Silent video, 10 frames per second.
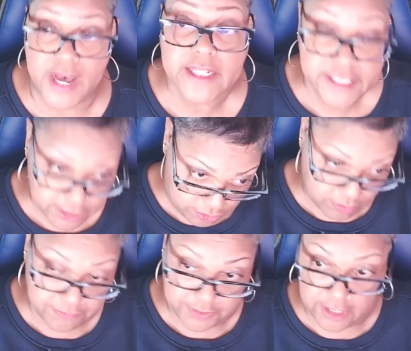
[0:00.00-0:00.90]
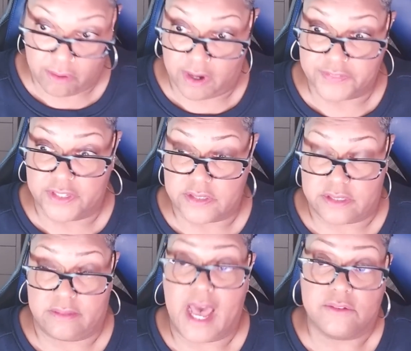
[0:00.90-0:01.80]
I did do a video on
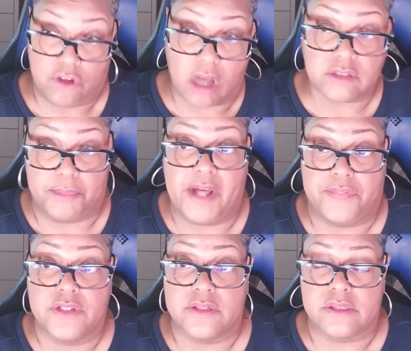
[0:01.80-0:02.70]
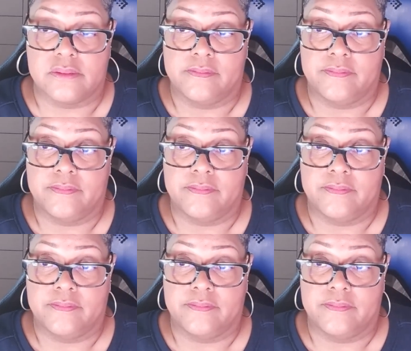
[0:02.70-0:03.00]
this. I talked about this.